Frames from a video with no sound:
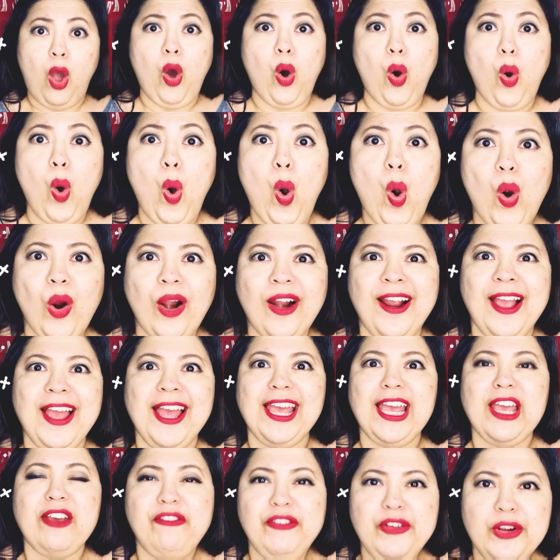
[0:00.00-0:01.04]
or
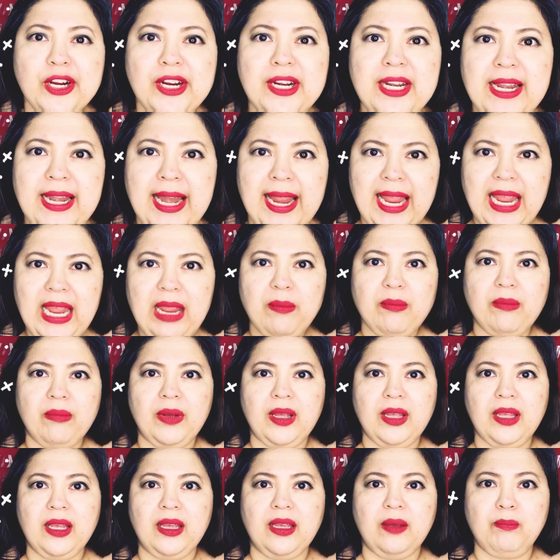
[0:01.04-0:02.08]
if your name
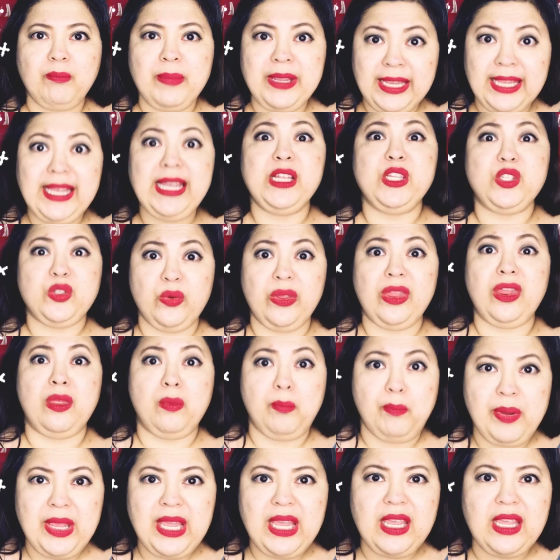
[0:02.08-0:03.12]
begins
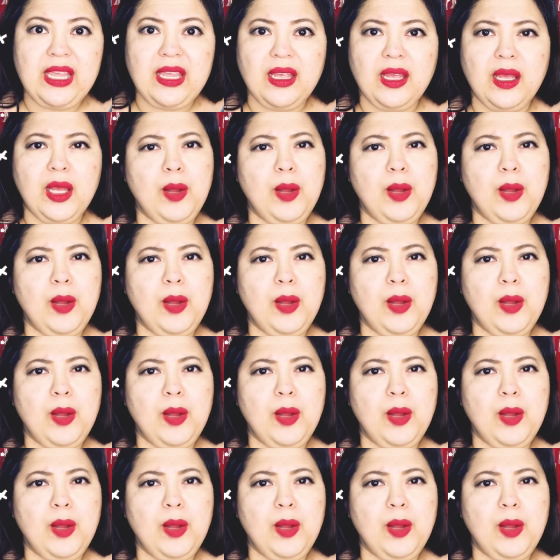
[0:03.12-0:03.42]
with B,